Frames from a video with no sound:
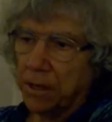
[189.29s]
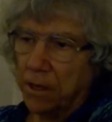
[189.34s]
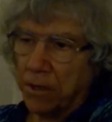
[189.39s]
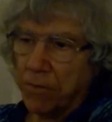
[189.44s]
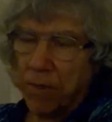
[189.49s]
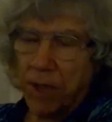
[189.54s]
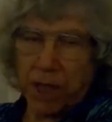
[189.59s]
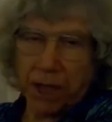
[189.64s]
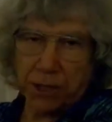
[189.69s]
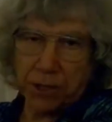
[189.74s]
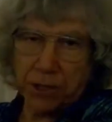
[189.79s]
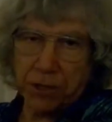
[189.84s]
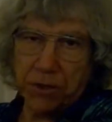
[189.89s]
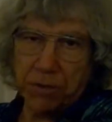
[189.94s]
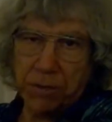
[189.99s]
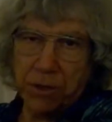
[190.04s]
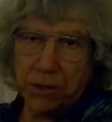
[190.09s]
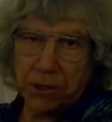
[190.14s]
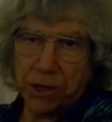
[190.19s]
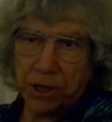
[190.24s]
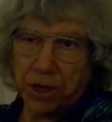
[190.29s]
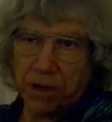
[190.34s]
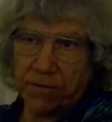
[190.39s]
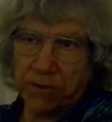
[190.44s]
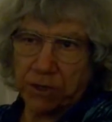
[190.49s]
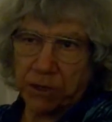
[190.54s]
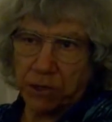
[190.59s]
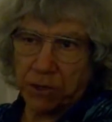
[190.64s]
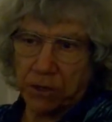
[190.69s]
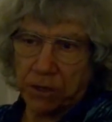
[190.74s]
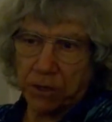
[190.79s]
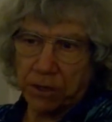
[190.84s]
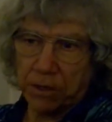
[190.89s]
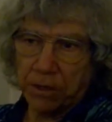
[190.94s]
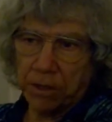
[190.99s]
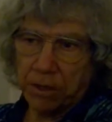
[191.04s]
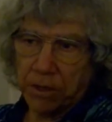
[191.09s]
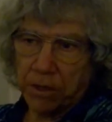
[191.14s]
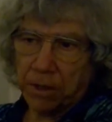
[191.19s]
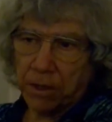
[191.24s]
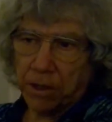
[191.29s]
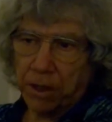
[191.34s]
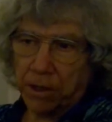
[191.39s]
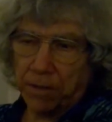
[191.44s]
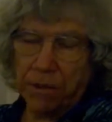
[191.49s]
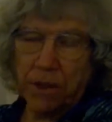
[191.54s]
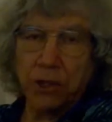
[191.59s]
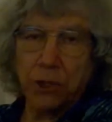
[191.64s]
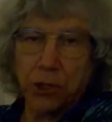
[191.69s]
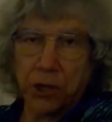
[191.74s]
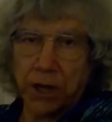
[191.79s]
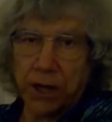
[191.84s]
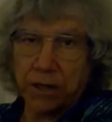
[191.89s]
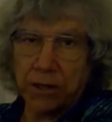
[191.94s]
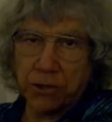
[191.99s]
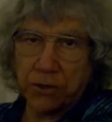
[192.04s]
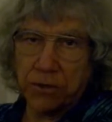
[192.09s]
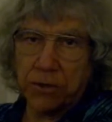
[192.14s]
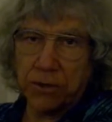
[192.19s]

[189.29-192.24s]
imagine the music of a song, and then try to